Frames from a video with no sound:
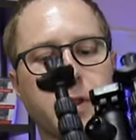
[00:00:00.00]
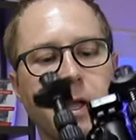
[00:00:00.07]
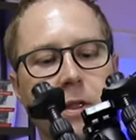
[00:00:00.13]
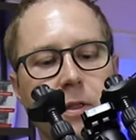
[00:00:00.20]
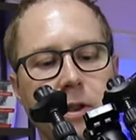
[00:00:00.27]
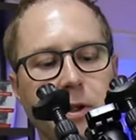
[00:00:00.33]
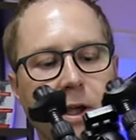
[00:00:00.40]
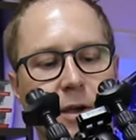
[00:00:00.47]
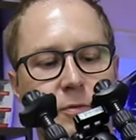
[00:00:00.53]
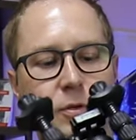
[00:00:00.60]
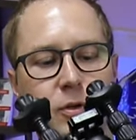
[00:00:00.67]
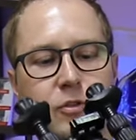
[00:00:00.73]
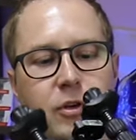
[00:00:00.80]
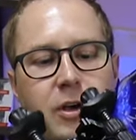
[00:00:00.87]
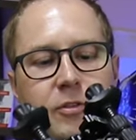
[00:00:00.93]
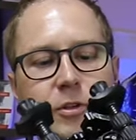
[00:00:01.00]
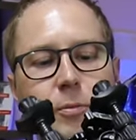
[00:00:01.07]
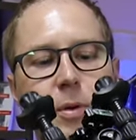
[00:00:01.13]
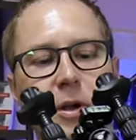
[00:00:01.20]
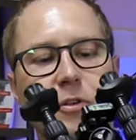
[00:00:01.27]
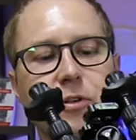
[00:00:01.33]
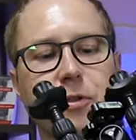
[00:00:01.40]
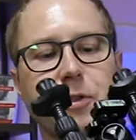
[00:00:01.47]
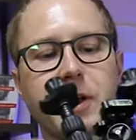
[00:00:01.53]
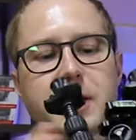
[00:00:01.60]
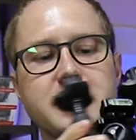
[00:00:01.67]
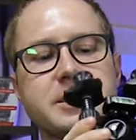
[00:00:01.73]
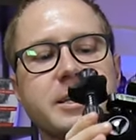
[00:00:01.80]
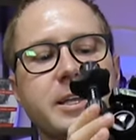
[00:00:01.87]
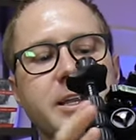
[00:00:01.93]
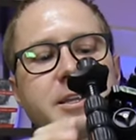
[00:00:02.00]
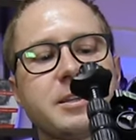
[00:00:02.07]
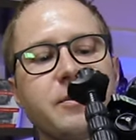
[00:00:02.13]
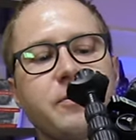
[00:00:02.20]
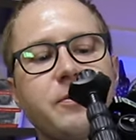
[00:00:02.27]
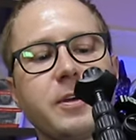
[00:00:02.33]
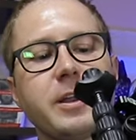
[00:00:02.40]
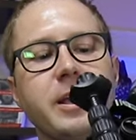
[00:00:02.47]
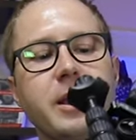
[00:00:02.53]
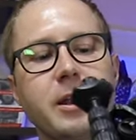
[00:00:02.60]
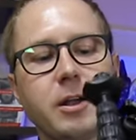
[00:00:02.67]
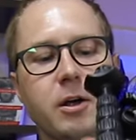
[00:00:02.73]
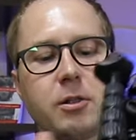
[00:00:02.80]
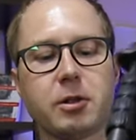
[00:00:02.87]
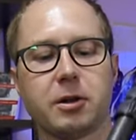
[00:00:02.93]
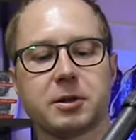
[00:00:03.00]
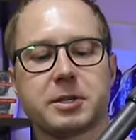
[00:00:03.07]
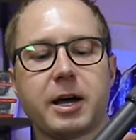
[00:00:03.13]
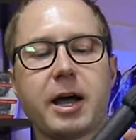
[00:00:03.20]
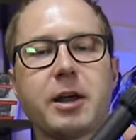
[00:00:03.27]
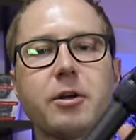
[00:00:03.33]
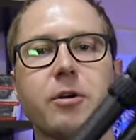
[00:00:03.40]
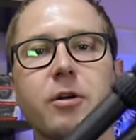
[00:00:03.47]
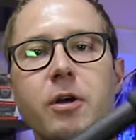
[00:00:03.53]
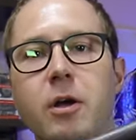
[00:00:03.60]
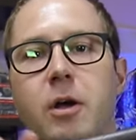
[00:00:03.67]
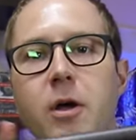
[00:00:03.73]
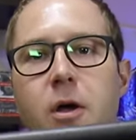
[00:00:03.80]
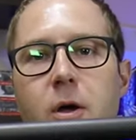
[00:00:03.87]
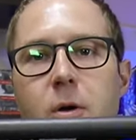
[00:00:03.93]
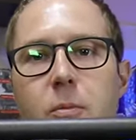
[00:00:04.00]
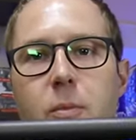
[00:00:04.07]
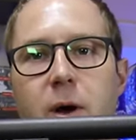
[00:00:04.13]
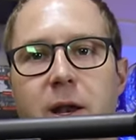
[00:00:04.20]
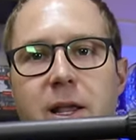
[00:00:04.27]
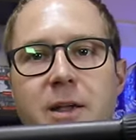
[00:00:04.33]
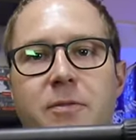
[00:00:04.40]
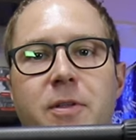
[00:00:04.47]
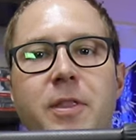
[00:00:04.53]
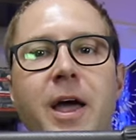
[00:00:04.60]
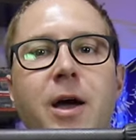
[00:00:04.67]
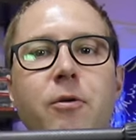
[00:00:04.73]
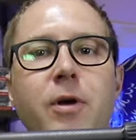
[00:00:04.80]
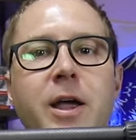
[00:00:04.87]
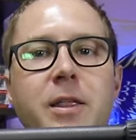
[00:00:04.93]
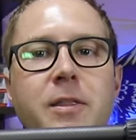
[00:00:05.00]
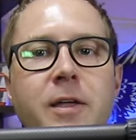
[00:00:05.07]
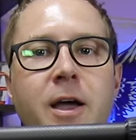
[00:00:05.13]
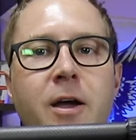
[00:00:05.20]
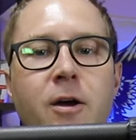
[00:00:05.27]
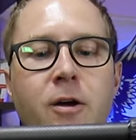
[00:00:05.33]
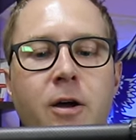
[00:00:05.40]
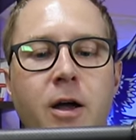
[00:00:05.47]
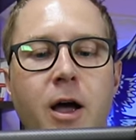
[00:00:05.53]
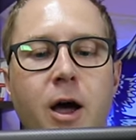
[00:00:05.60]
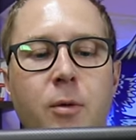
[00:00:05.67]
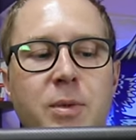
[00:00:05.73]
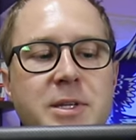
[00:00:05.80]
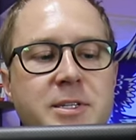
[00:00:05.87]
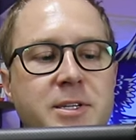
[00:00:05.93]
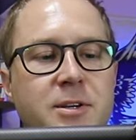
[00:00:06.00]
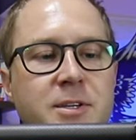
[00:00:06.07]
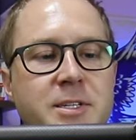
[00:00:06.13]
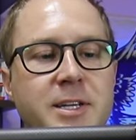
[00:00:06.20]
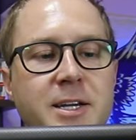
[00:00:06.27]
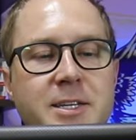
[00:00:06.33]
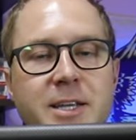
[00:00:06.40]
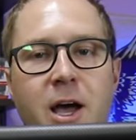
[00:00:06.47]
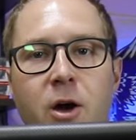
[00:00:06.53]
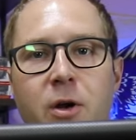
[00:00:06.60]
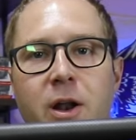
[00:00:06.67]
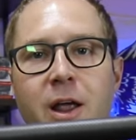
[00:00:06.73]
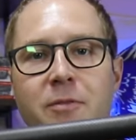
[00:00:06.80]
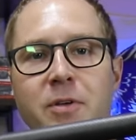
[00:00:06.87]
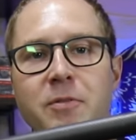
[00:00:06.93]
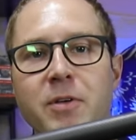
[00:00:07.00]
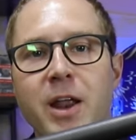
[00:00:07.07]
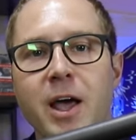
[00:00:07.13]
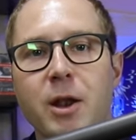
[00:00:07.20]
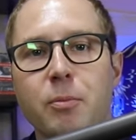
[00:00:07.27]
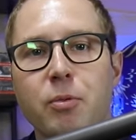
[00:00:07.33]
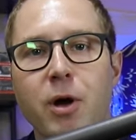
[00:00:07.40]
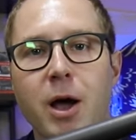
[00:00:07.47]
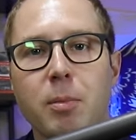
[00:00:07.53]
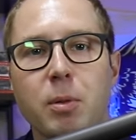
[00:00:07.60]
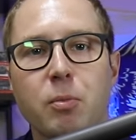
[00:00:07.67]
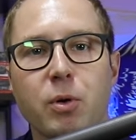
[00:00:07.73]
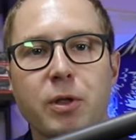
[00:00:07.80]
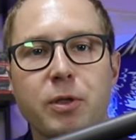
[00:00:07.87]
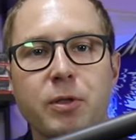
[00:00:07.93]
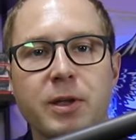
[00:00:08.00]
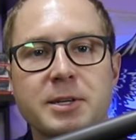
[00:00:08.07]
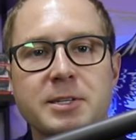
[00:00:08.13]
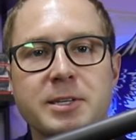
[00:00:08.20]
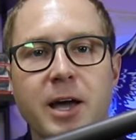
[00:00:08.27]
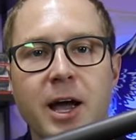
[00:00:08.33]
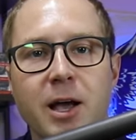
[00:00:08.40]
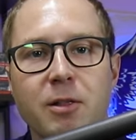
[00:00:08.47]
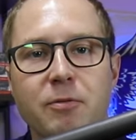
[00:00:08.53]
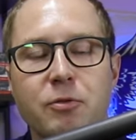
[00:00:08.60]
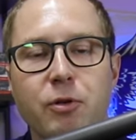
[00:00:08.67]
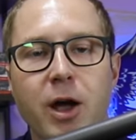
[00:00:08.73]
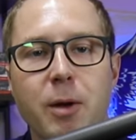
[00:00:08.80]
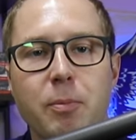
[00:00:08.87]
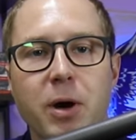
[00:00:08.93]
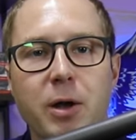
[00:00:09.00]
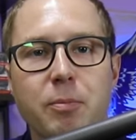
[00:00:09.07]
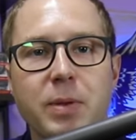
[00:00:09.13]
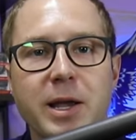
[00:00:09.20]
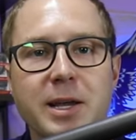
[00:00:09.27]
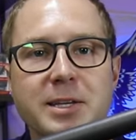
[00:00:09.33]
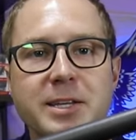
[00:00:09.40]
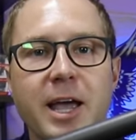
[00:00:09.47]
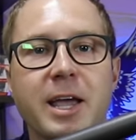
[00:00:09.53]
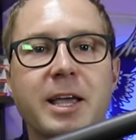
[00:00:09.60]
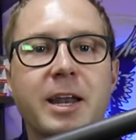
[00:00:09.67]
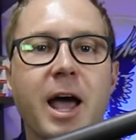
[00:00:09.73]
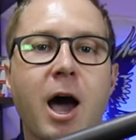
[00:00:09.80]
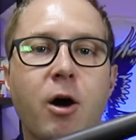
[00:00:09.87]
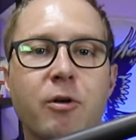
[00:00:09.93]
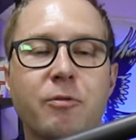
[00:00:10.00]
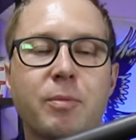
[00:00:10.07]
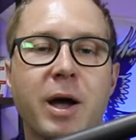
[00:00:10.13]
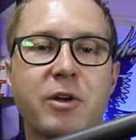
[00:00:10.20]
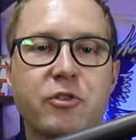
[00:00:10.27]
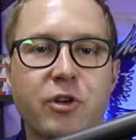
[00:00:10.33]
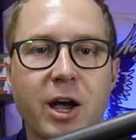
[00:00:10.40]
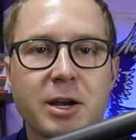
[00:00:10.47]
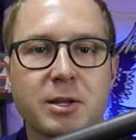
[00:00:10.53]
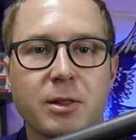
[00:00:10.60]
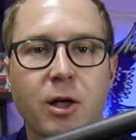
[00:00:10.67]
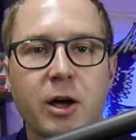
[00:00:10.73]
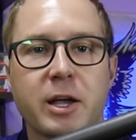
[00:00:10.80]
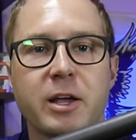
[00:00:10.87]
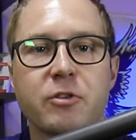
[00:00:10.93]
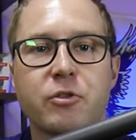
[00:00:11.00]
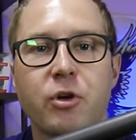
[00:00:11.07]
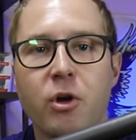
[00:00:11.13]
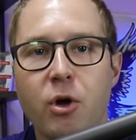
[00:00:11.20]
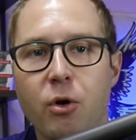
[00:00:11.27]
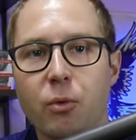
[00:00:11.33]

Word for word: And then you have to adjust a bunch of things to get it to fit in a little tighter. But even that right there, um, it still sticks out. And I've even had a problem with this style of tripod being taken out of my checked luggage.